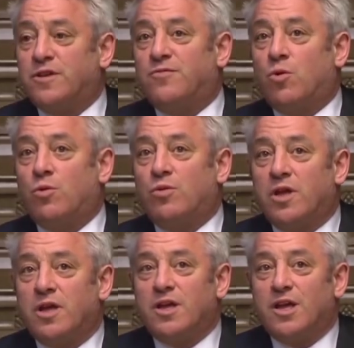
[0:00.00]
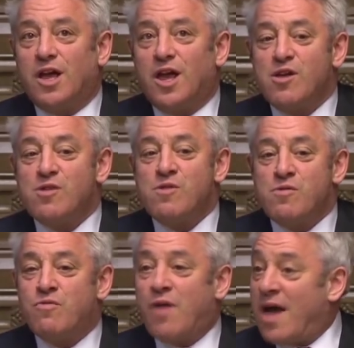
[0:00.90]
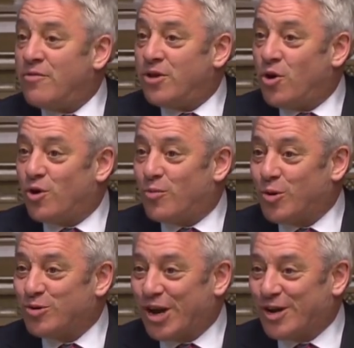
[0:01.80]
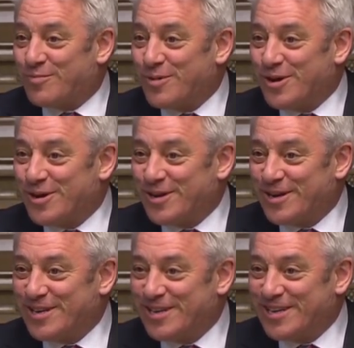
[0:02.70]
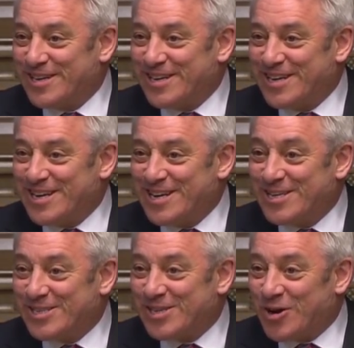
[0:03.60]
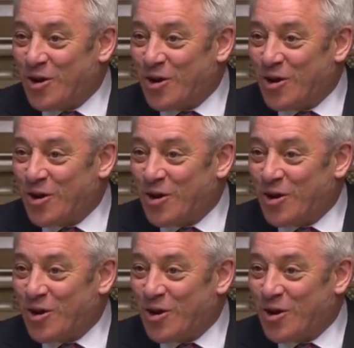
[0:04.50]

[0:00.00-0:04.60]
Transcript: First of all, that the Honourable Gentleman is